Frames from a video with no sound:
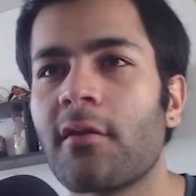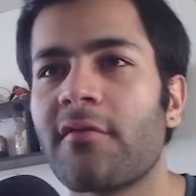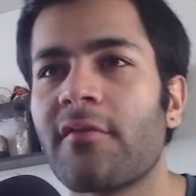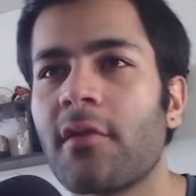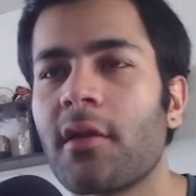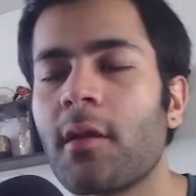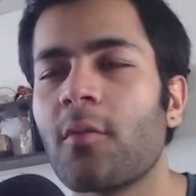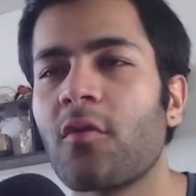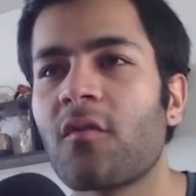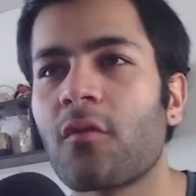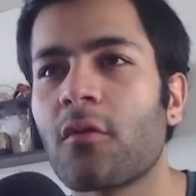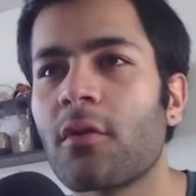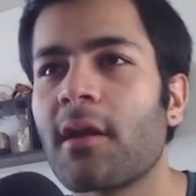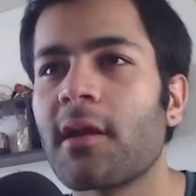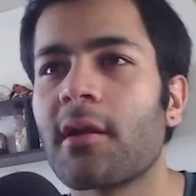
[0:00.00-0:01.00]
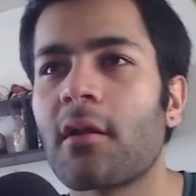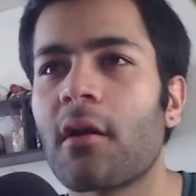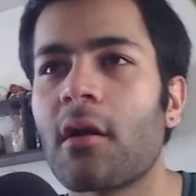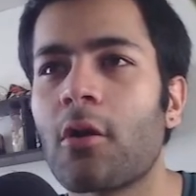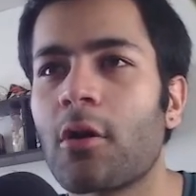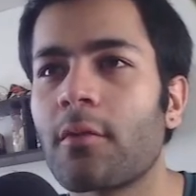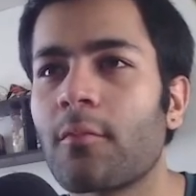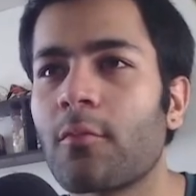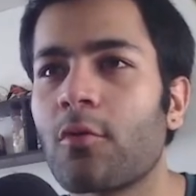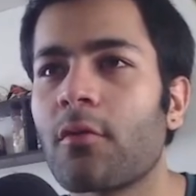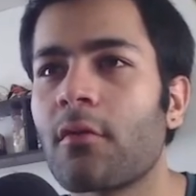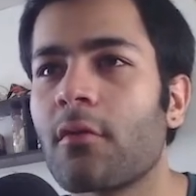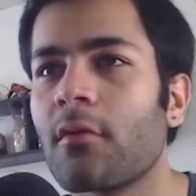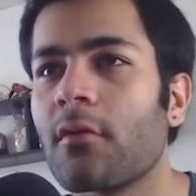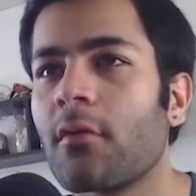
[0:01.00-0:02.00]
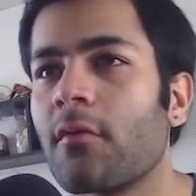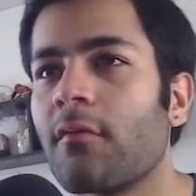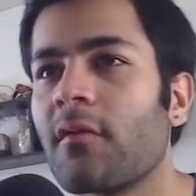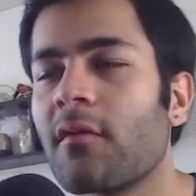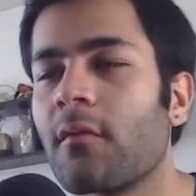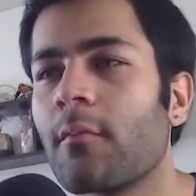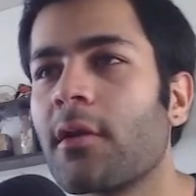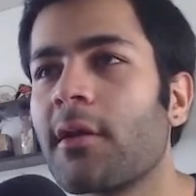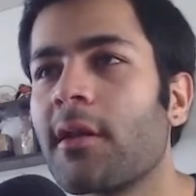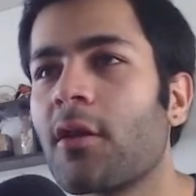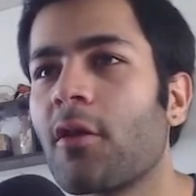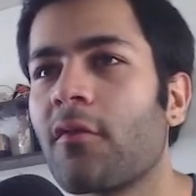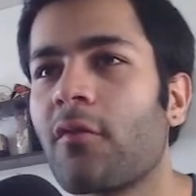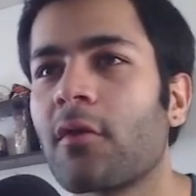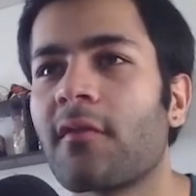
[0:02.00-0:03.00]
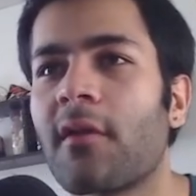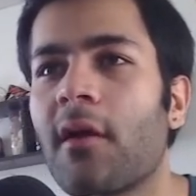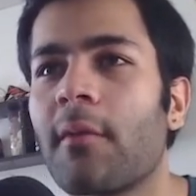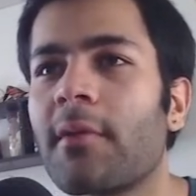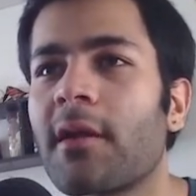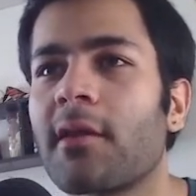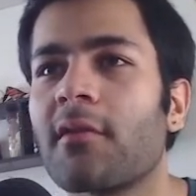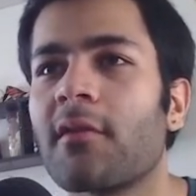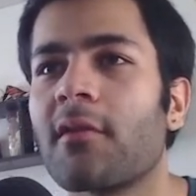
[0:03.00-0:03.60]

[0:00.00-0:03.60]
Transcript: a frame you should get a lot more uh, visibility of what's happening in the